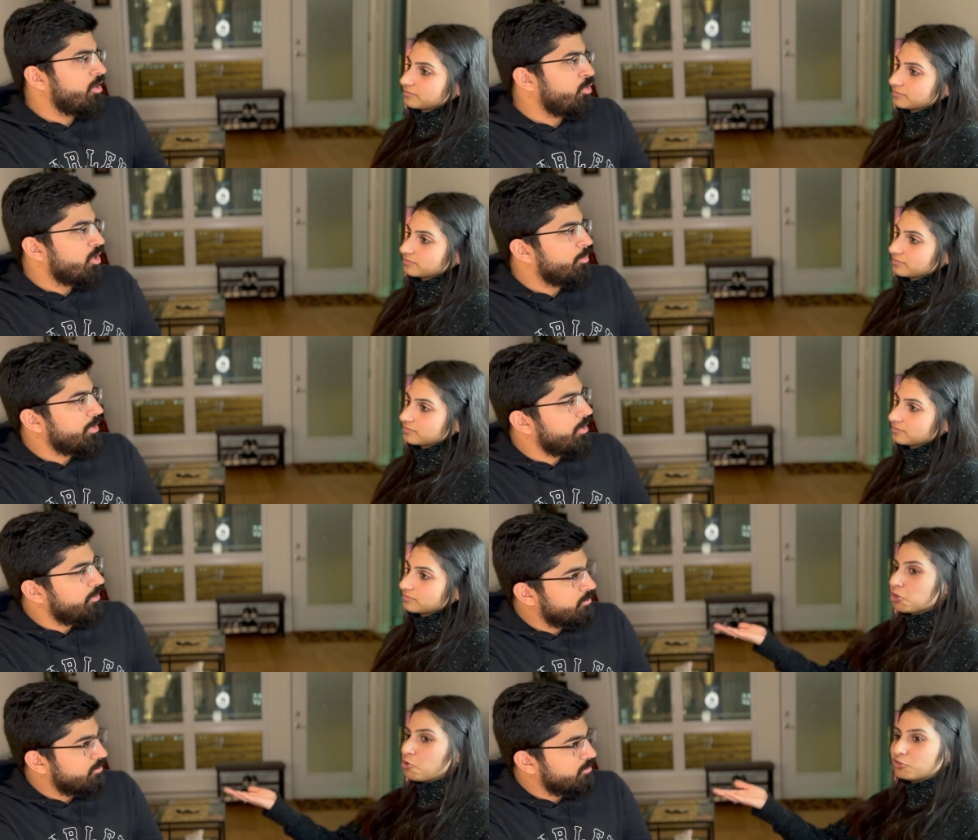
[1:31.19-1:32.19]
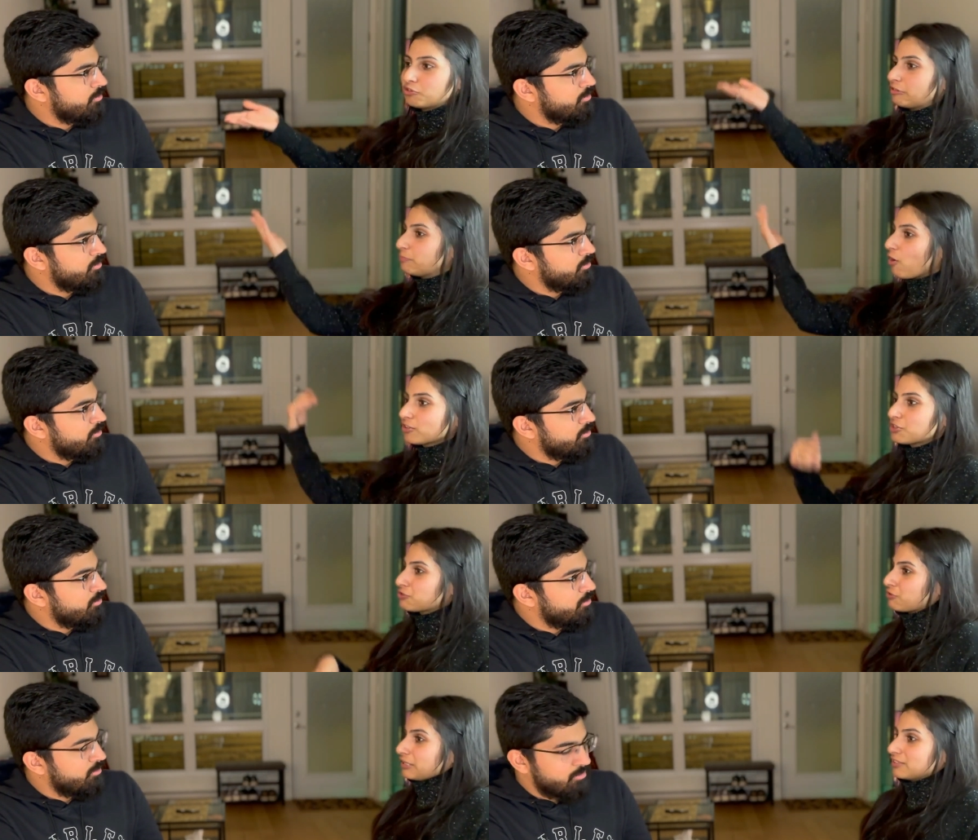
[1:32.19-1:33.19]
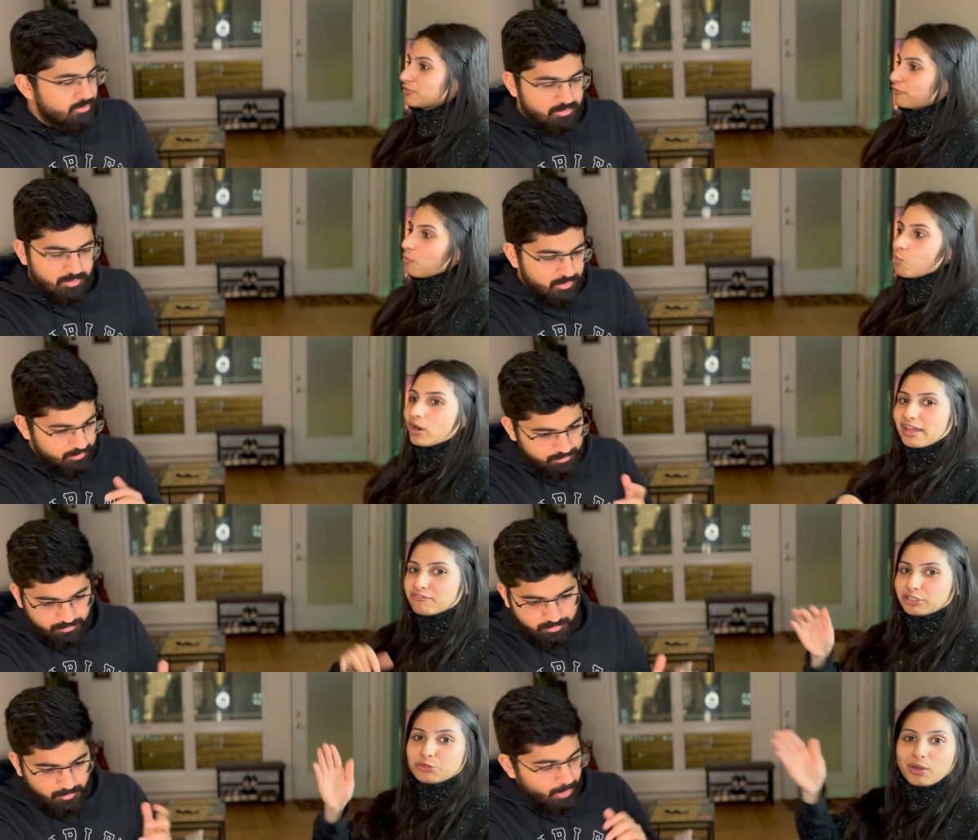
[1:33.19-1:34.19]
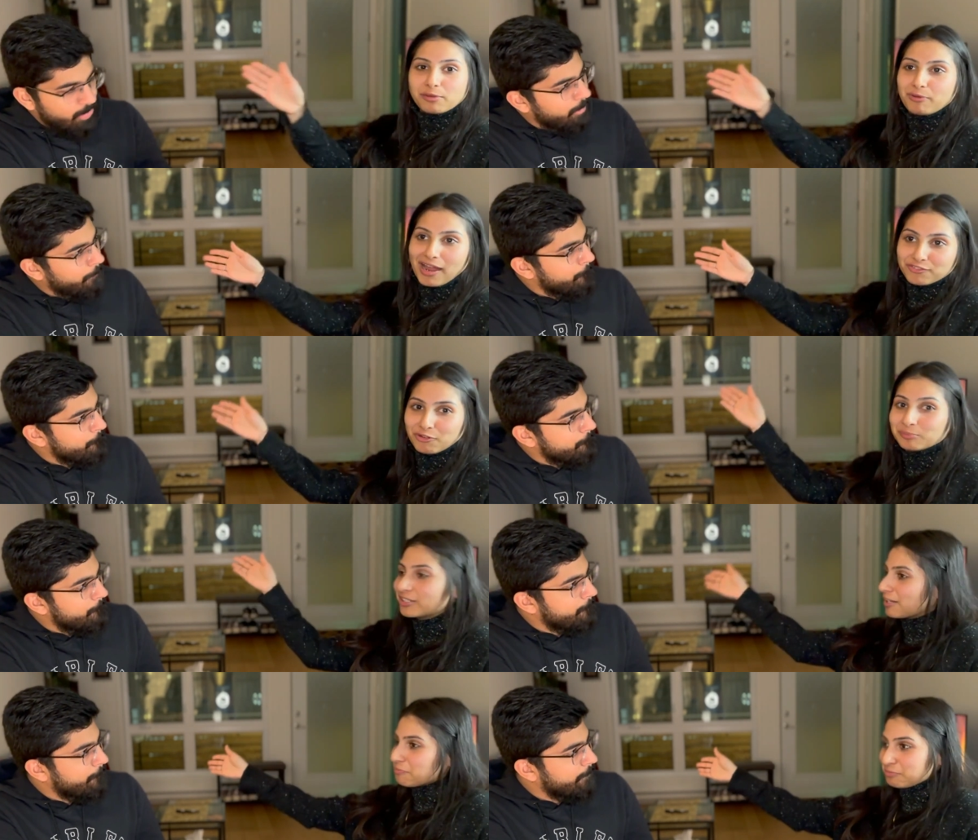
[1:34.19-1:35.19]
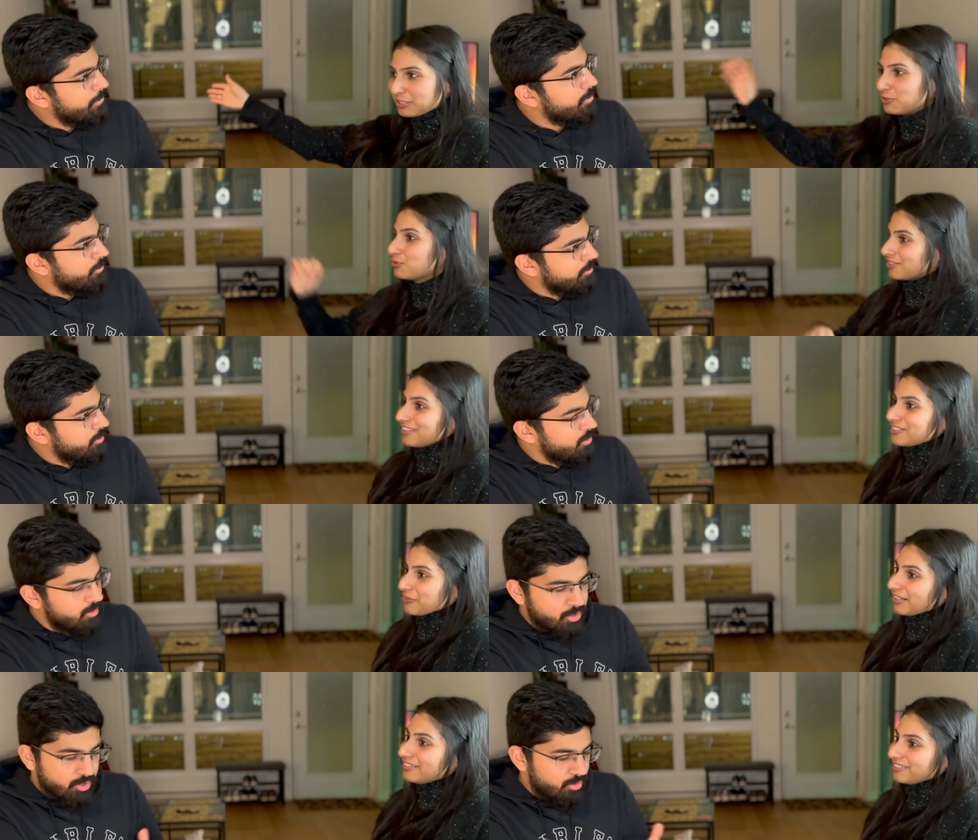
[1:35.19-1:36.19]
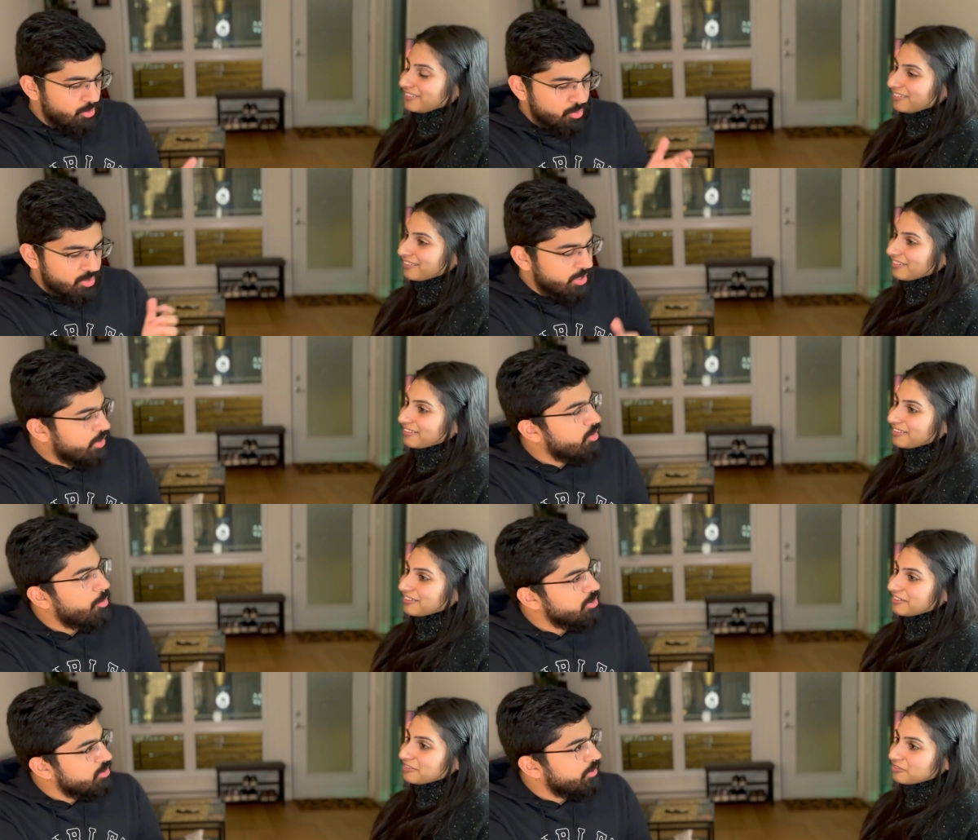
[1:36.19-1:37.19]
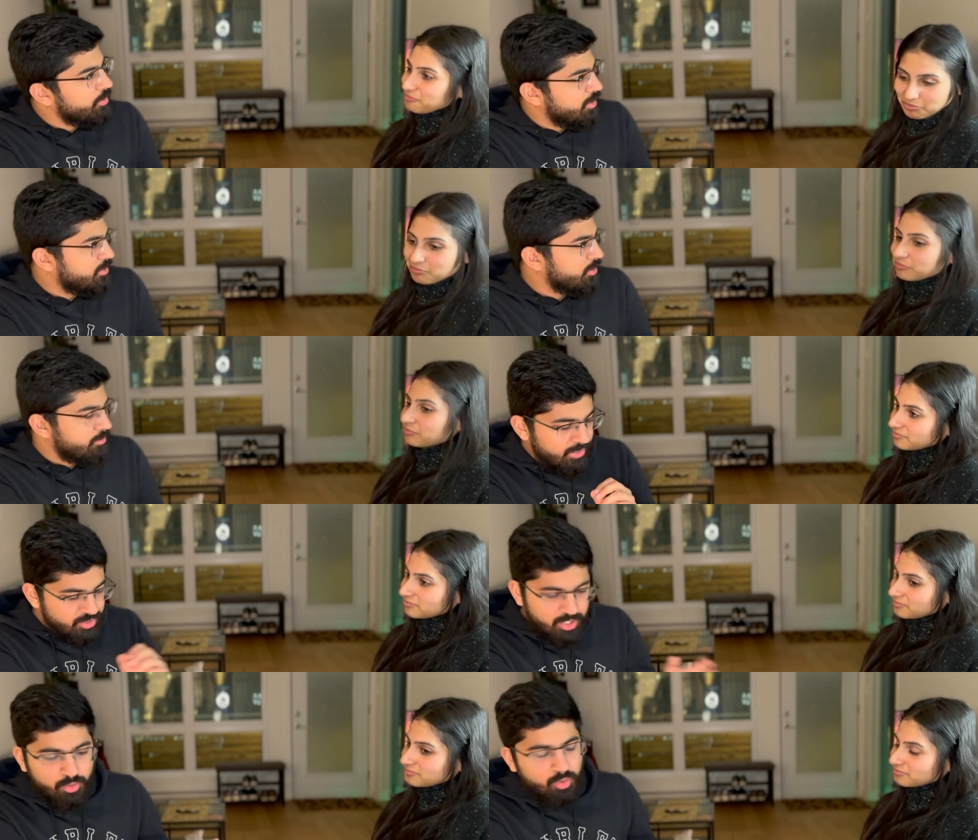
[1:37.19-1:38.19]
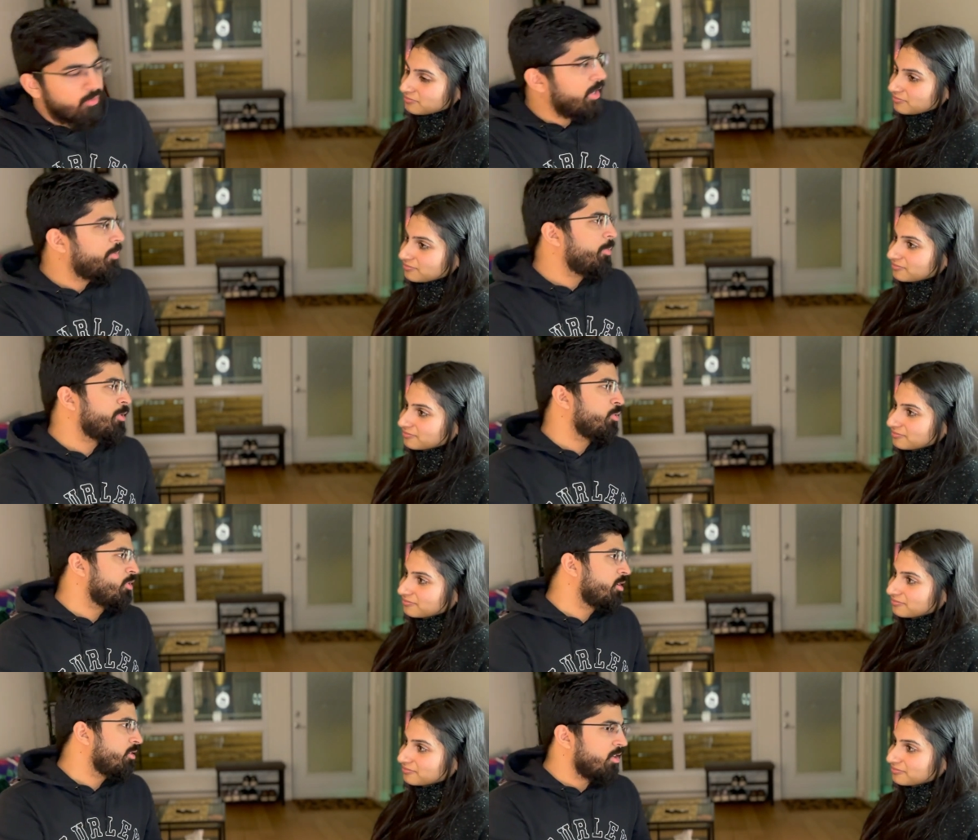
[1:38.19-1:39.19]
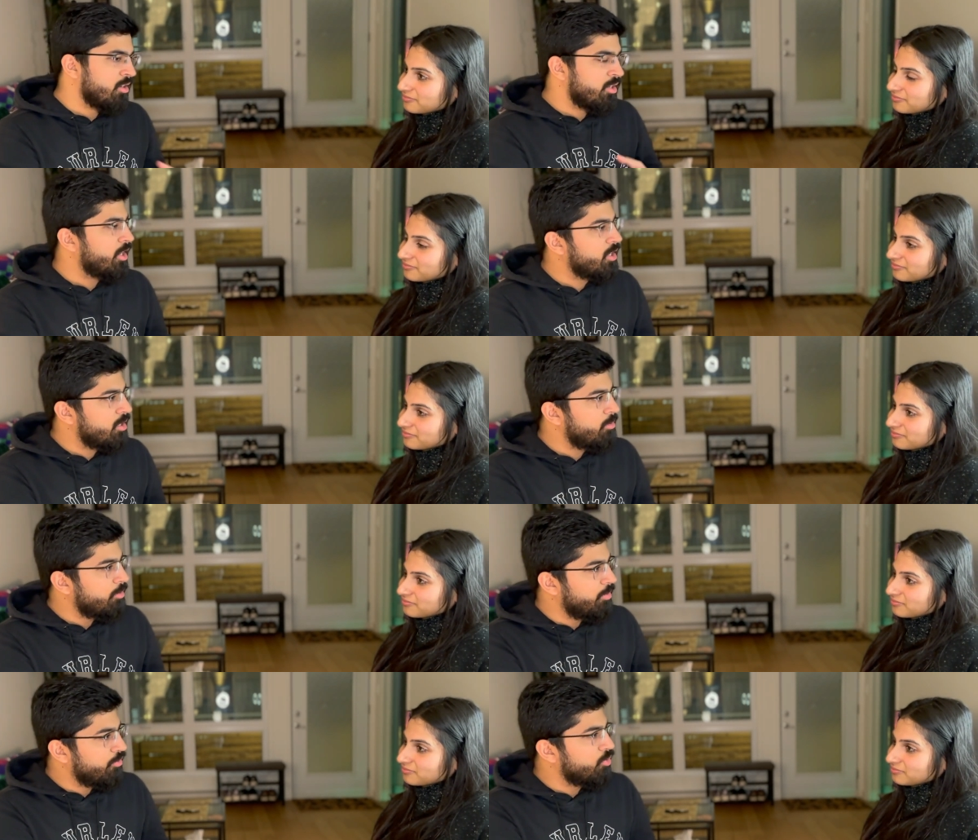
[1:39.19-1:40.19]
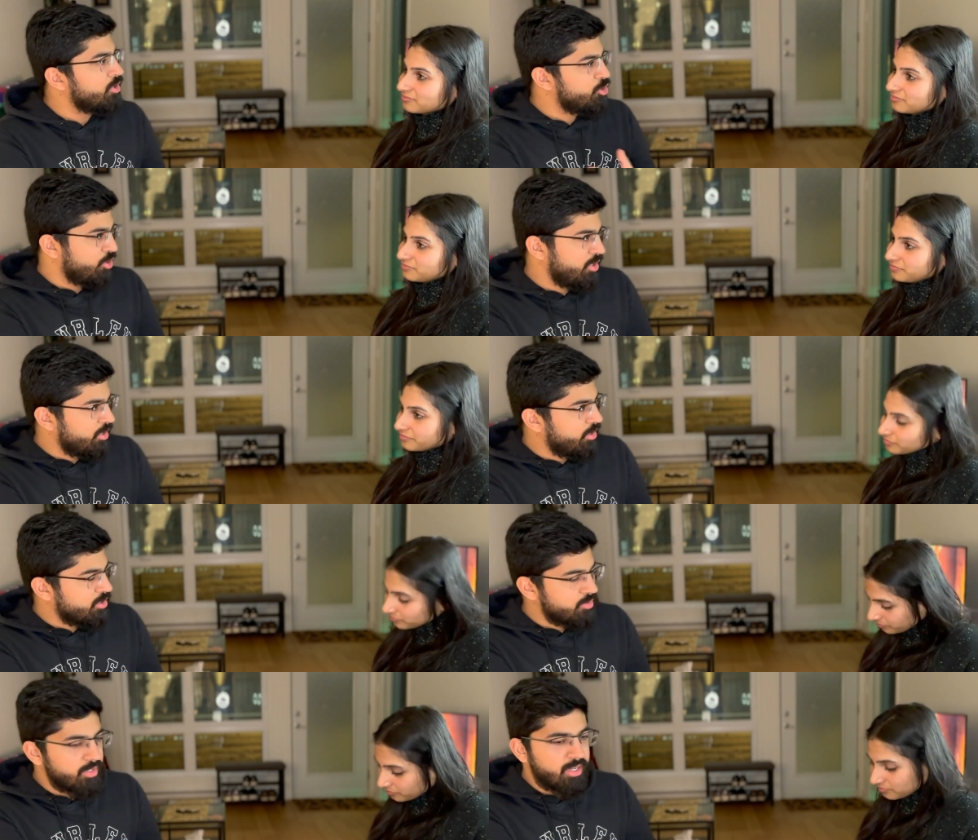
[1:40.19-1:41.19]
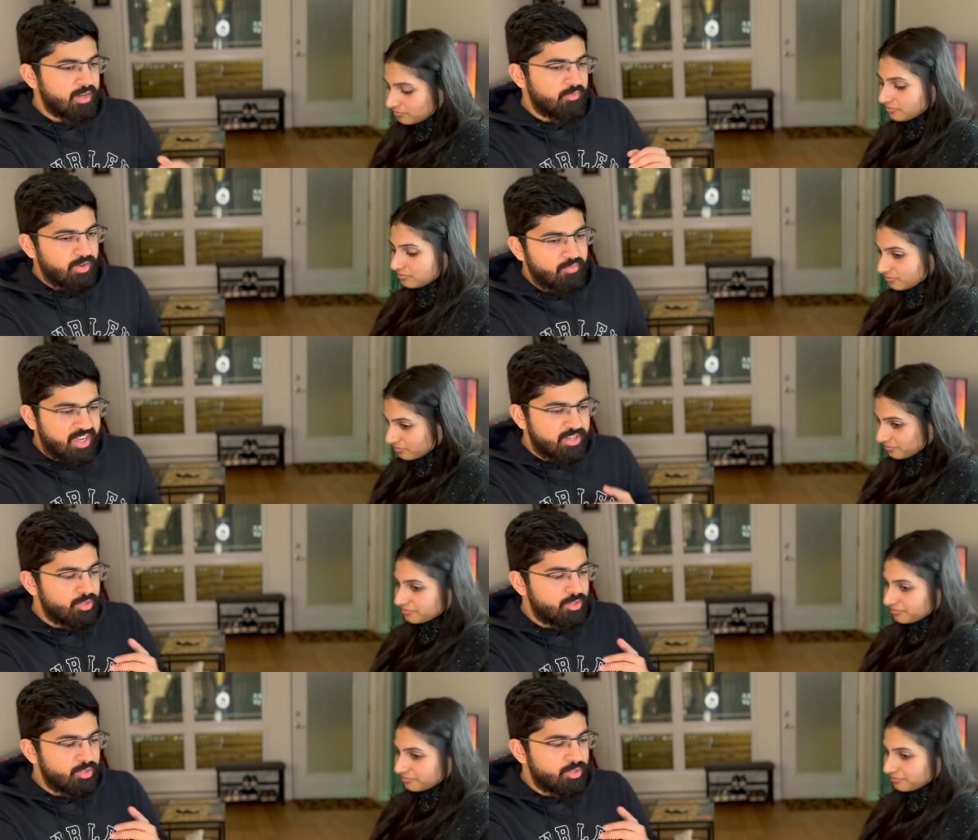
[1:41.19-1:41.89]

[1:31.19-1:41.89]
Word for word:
Speaker 1: a new company?
Speaker 2: Clone the repositories from whatever UI platform the company uses, right?
Speaker 1: Clone the Git repository, let's say. I still don't know why people don't learn GitHub before they join the industry and why